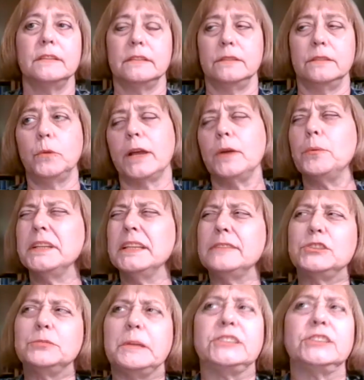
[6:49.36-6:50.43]
well, I wouldn't have
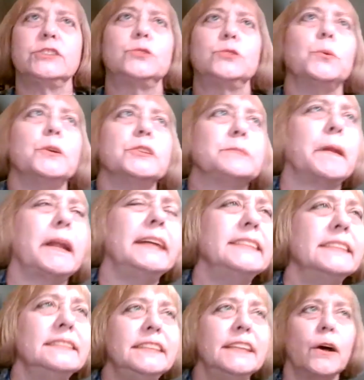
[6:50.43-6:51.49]
switched schools, but I
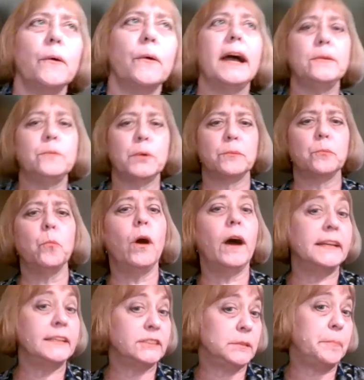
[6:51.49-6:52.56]
didn't, you know, I
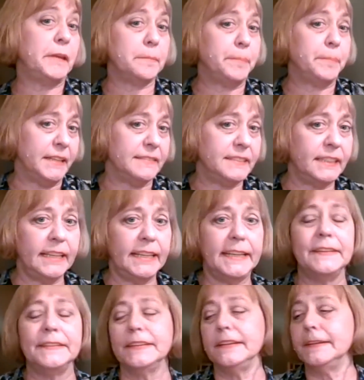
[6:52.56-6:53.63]
wanted to be a
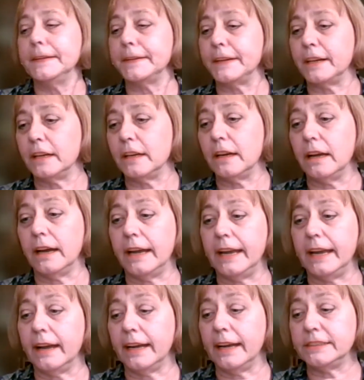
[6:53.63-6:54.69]
PT.
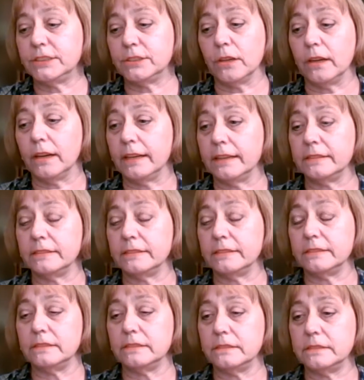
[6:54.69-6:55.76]
I saw
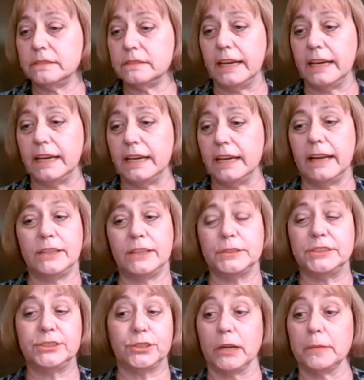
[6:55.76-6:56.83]
that I could
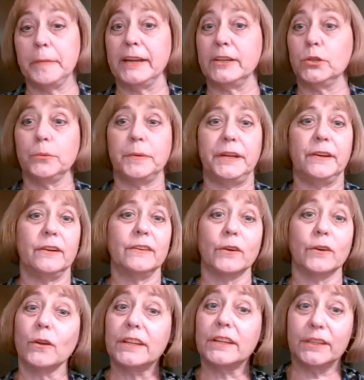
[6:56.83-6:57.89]
start my career
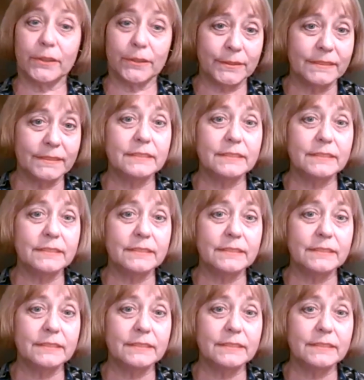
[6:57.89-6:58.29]
earlier. Do